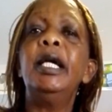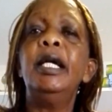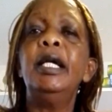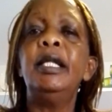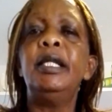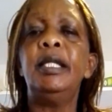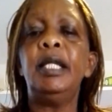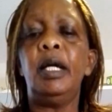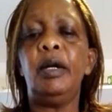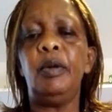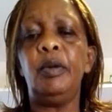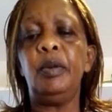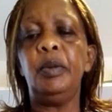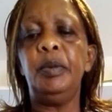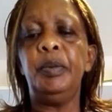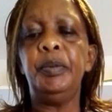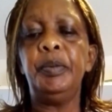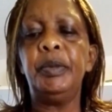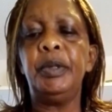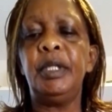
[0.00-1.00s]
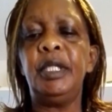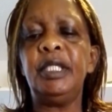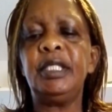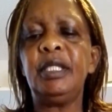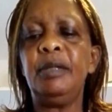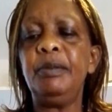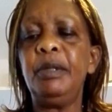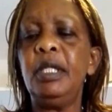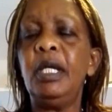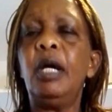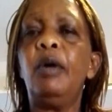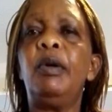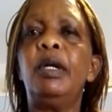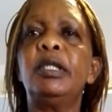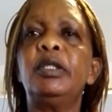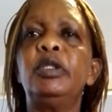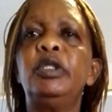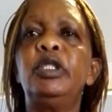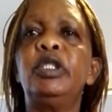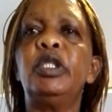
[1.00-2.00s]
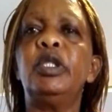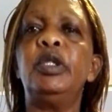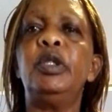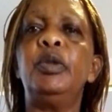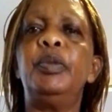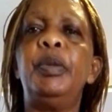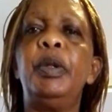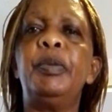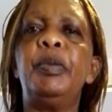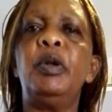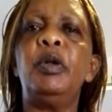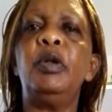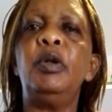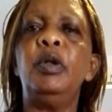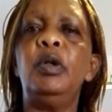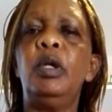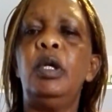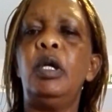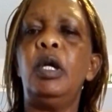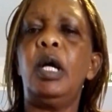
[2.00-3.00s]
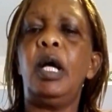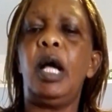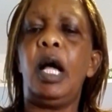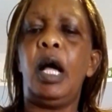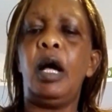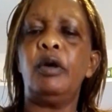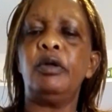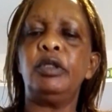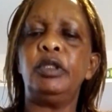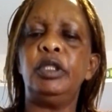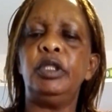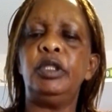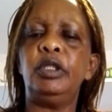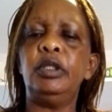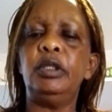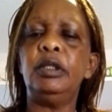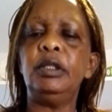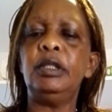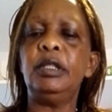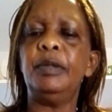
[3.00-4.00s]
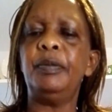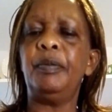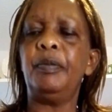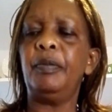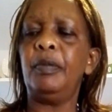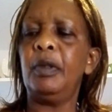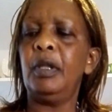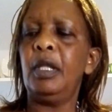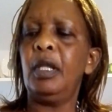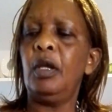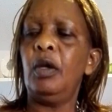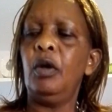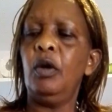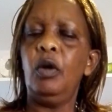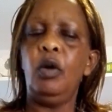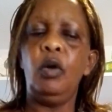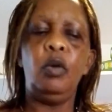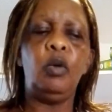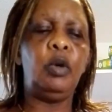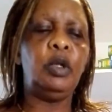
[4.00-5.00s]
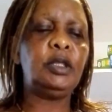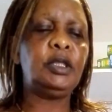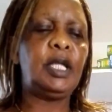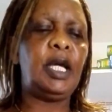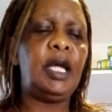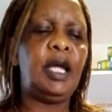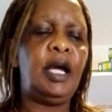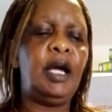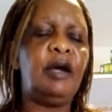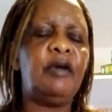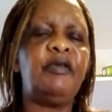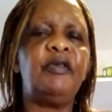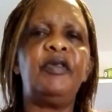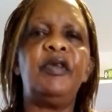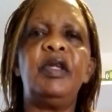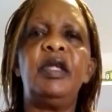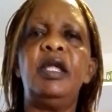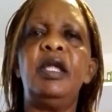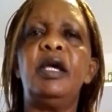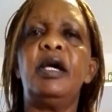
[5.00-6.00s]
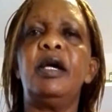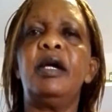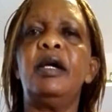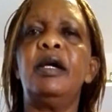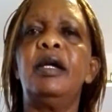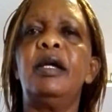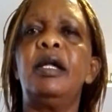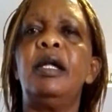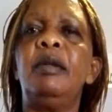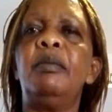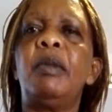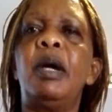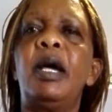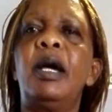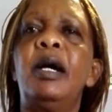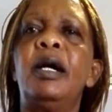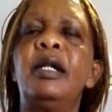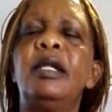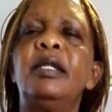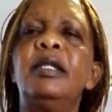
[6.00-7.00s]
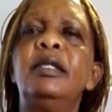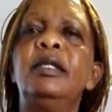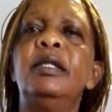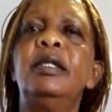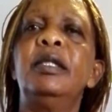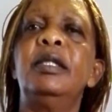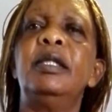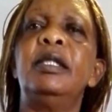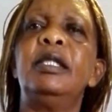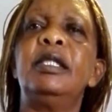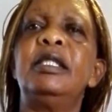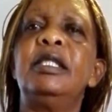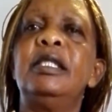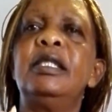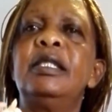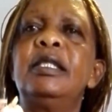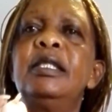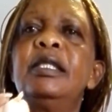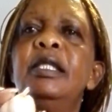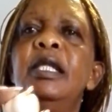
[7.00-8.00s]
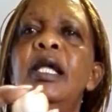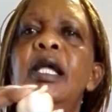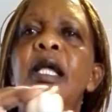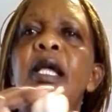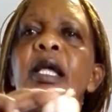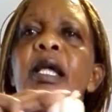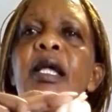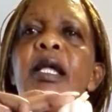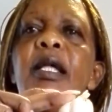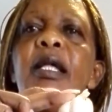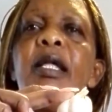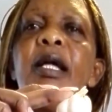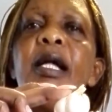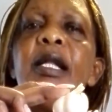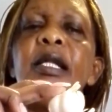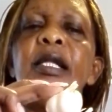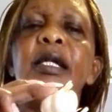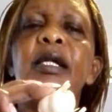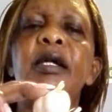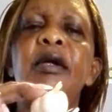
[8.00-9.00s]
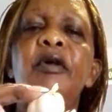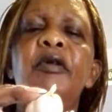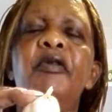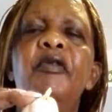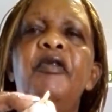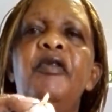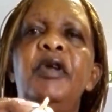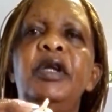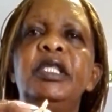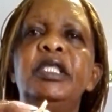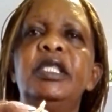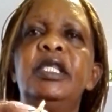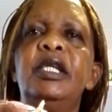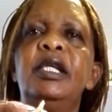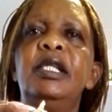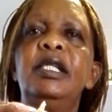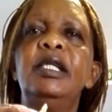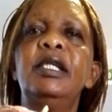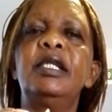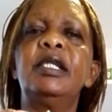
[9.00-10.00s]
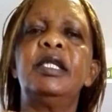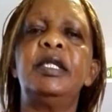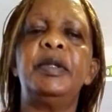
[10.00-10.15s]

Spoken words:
Now, there's something I want to show you people how to use. What I have here in my hand, this is garlic, fresh garlic.